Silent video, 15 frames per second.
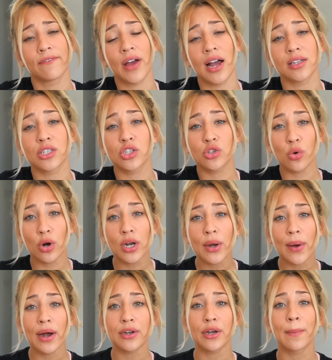fat stored
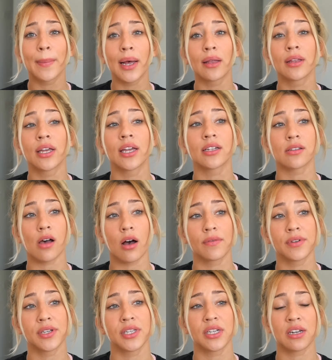around your belly, it's
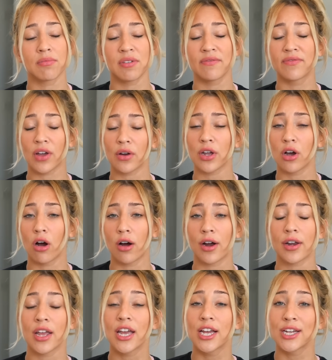obviously going to be very hard